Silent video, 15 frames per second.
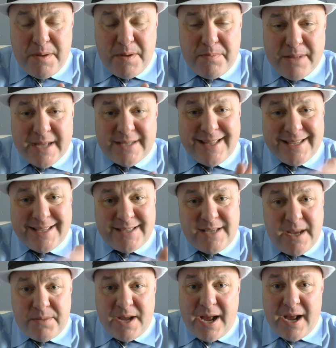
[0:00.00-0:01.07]
will be blessed at the
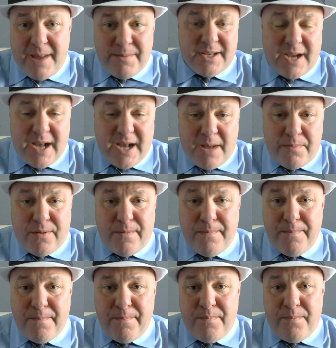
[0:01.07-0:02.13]
same time as a couple,
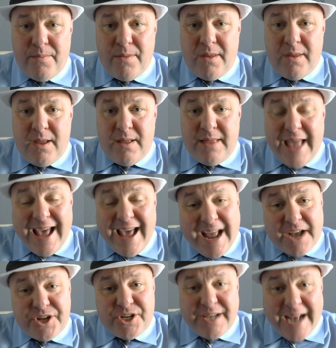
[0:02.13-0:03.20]
that
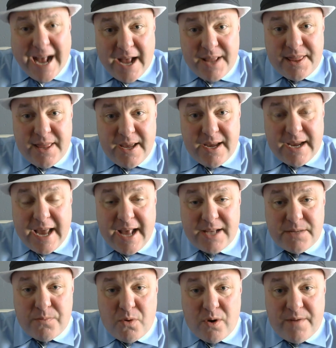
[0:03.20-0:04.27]
actually, I think,
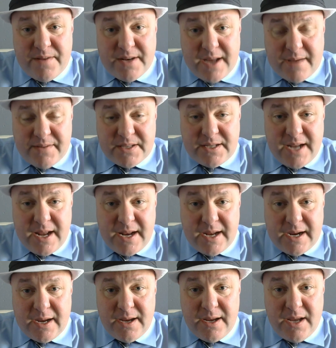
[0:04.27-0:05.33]
has more of a
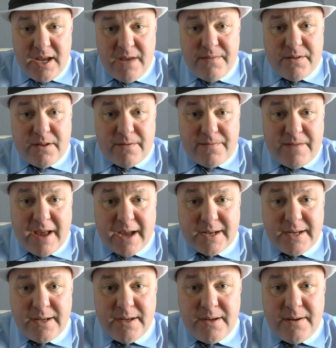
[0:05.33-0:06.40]
devastating evil
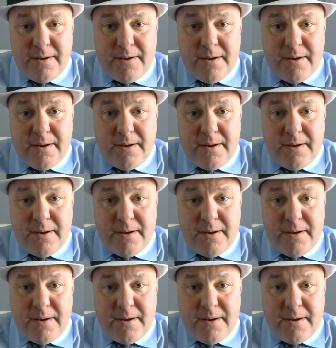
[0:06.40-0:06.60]
effect